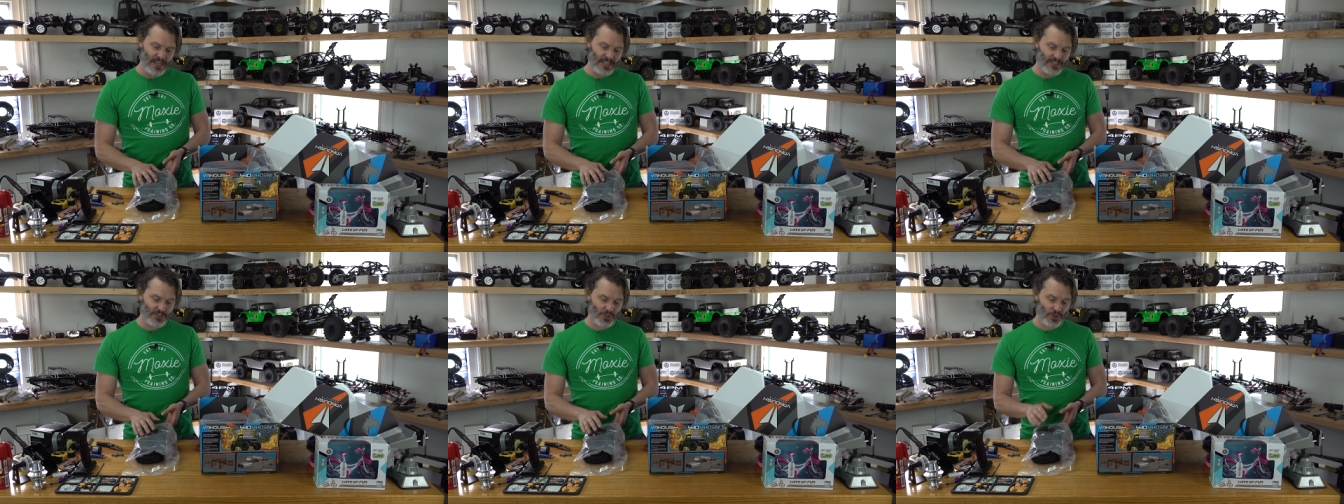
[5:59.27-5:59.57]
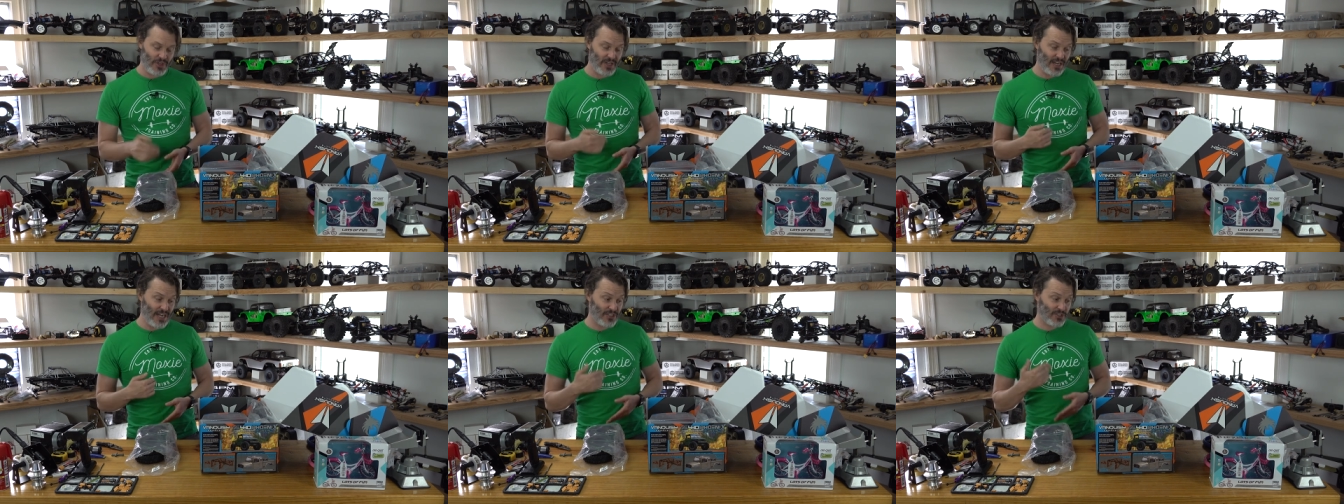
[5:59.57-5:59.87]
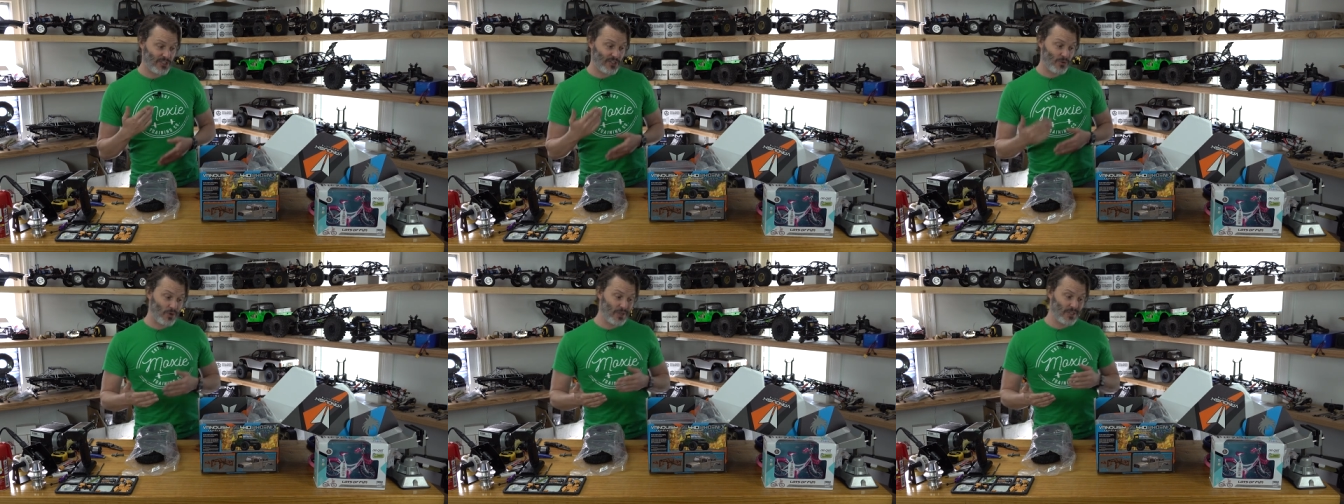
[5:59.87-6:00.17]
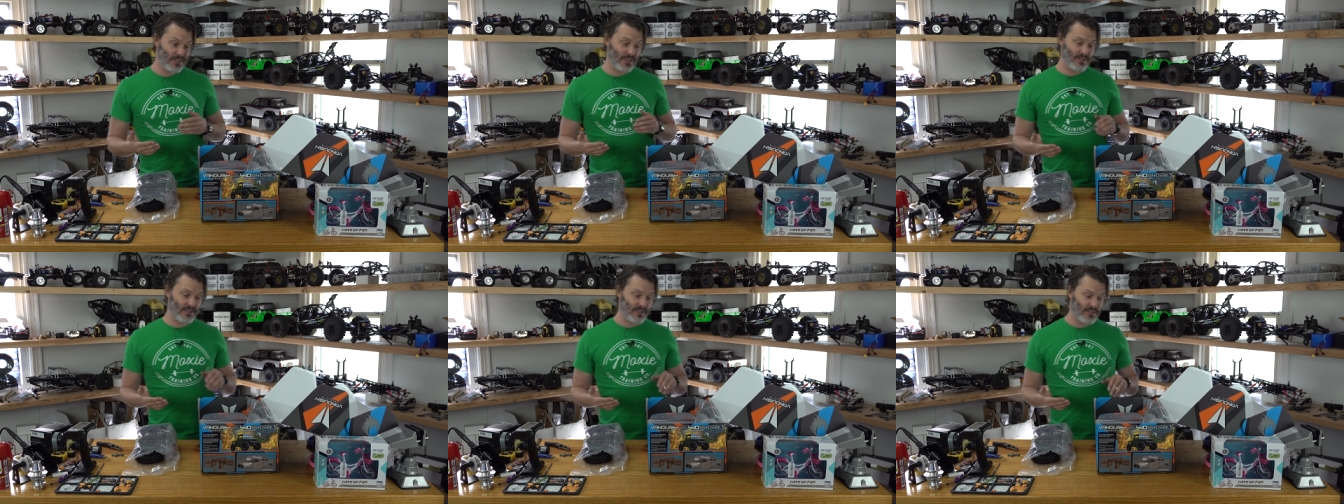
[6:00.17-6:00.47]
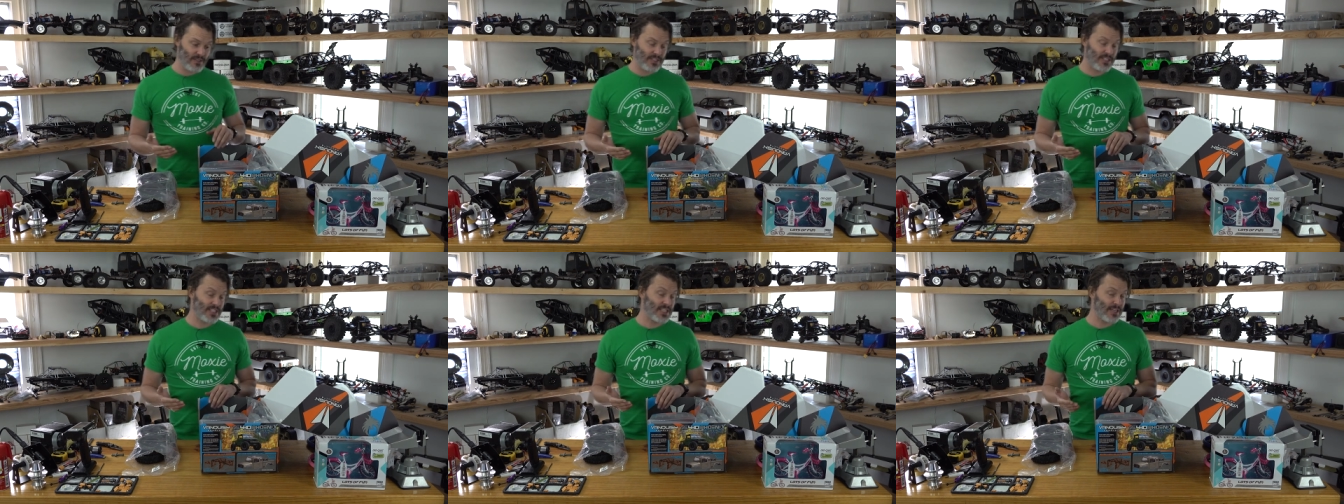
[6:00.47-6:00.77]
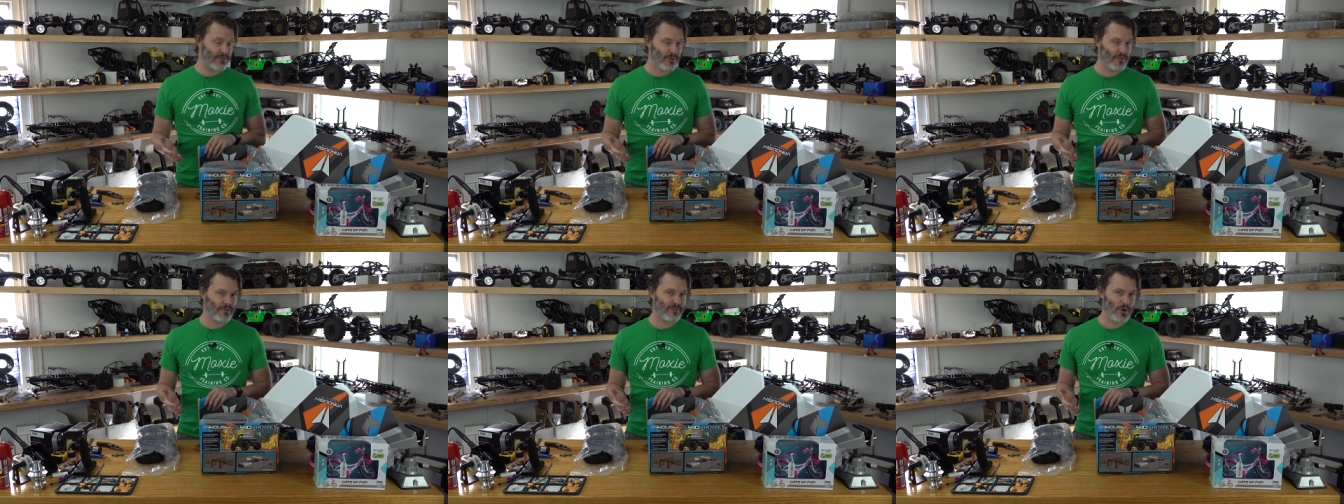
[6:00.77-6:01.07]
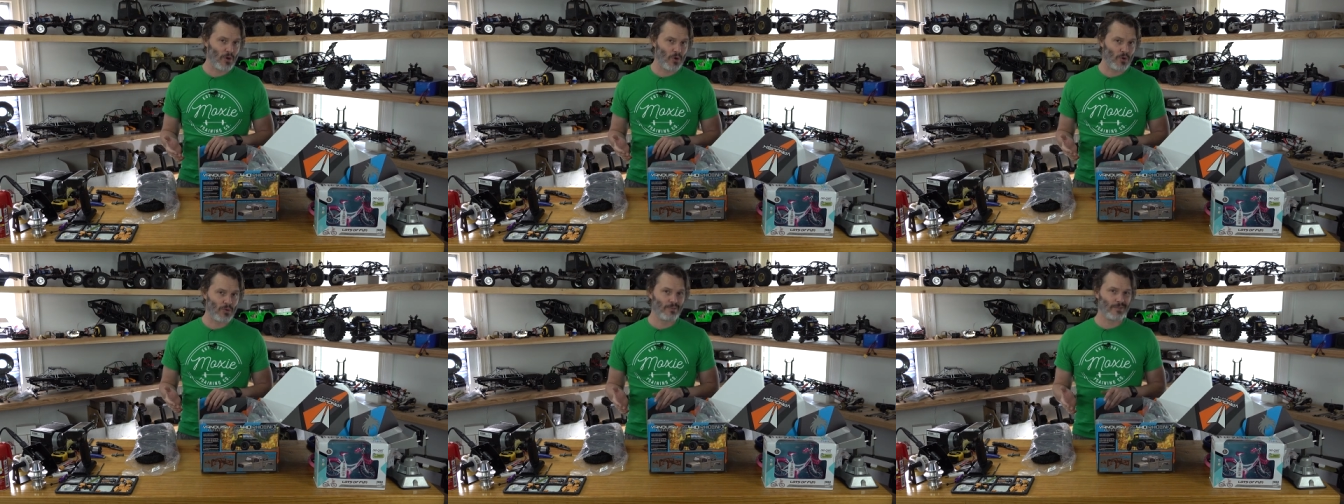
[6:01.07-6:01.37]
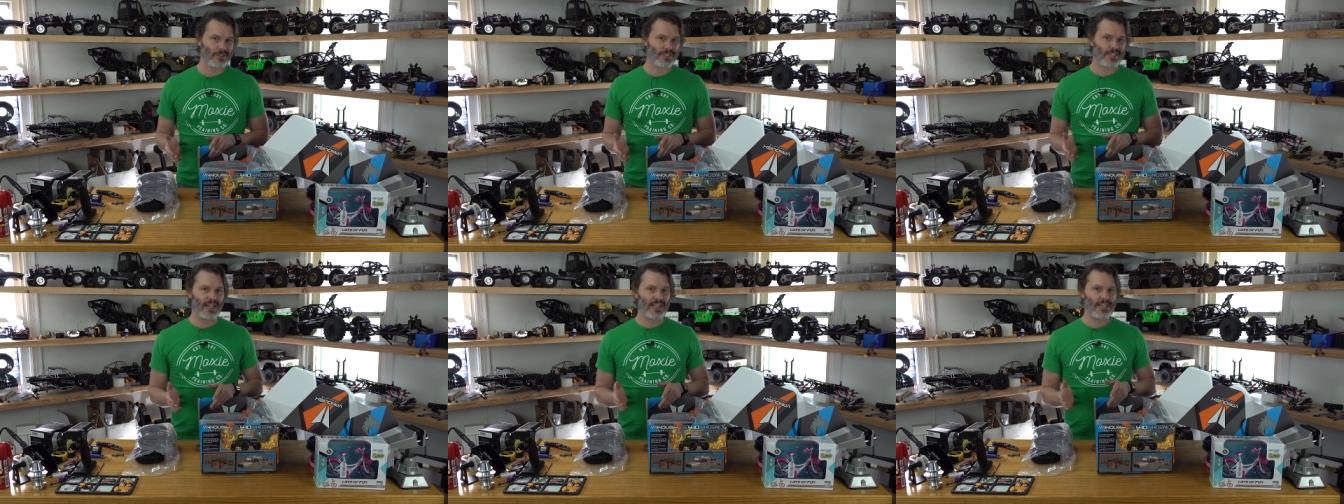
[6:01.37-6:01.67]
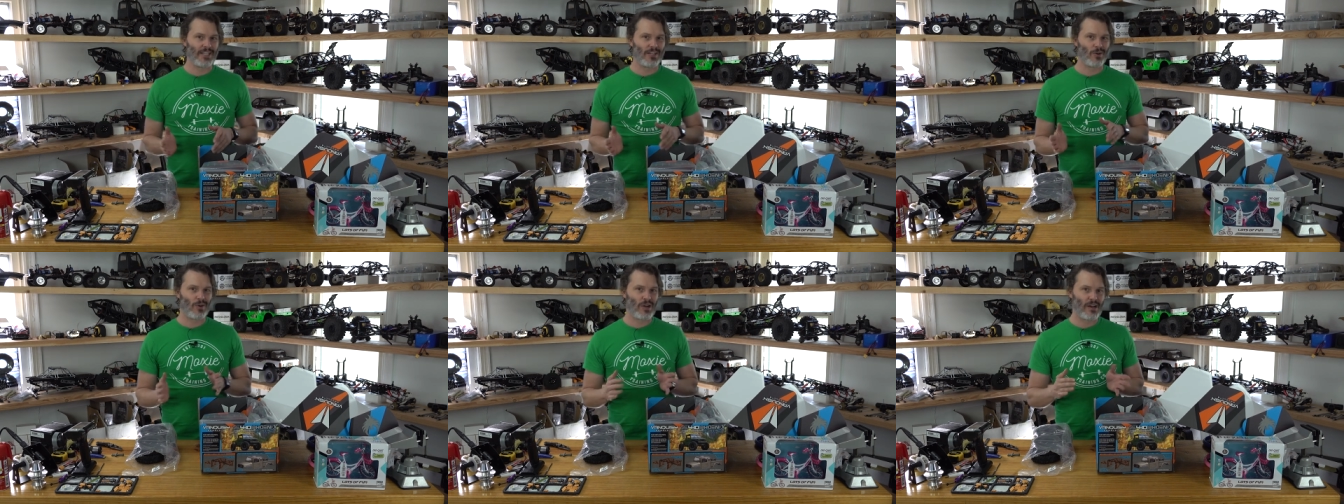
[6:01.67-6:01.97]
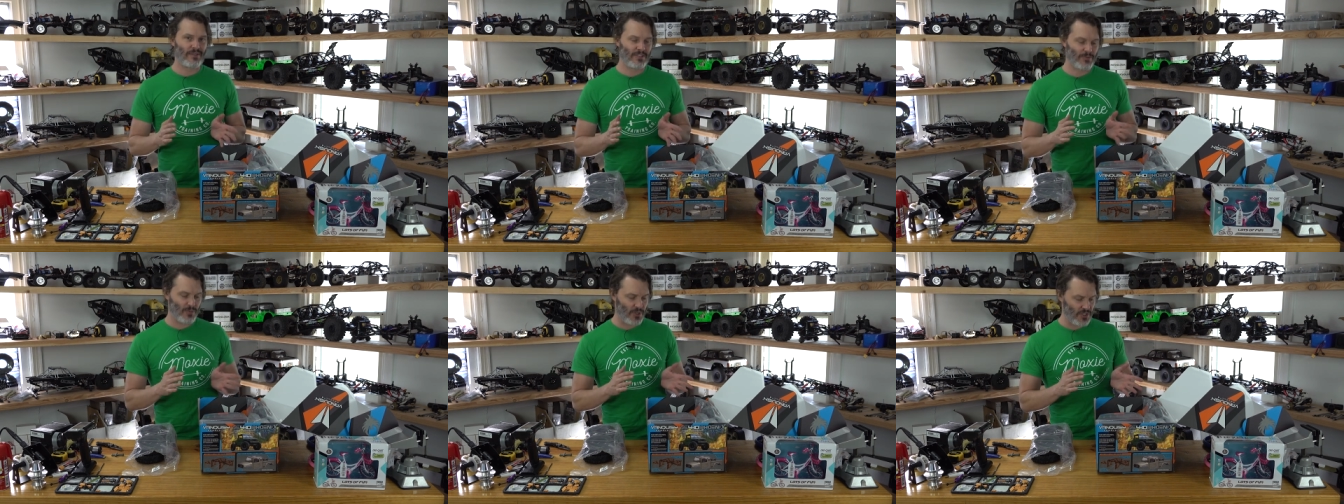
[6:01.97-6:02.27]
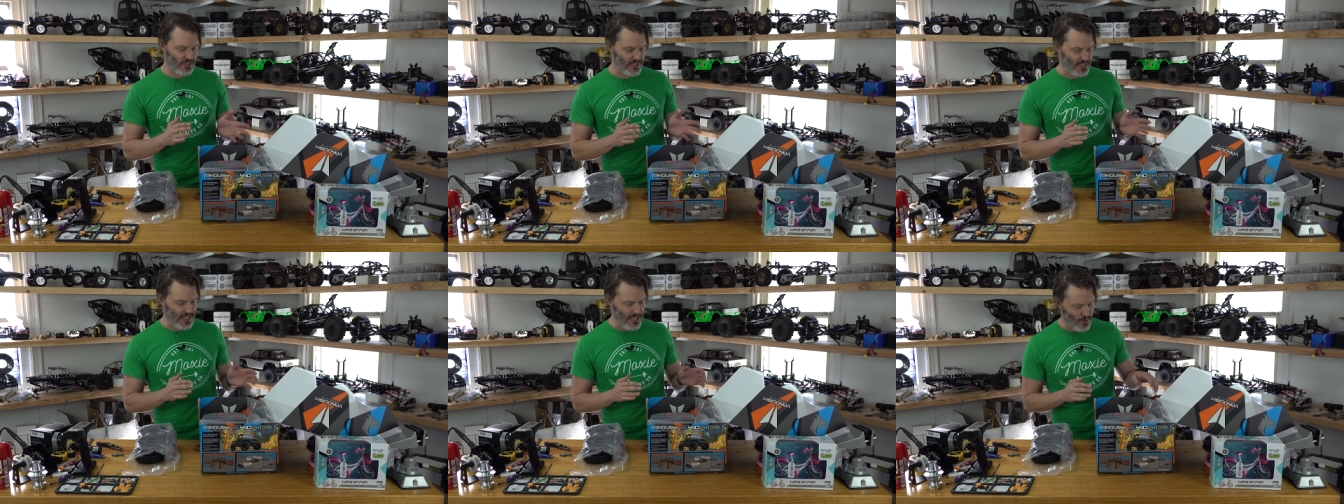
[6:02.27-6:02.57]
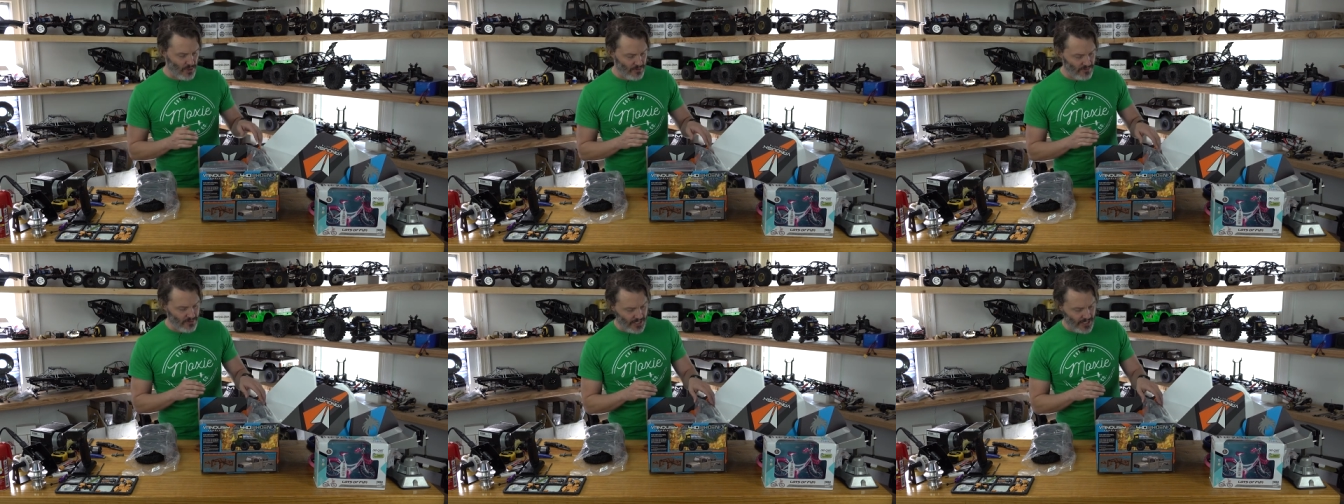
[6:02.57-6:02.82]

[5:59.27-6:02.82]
and so you can actually run stiffer foams and you don't have as much sidewall